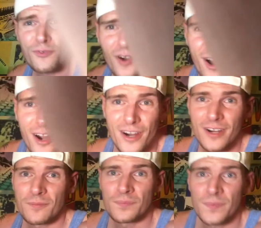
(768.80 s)

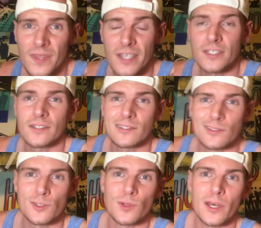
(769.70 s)
far, and do
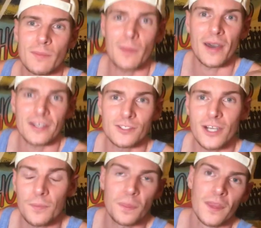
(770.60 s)
you like my
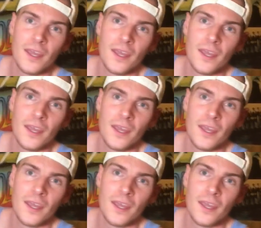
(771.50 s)
backdrop?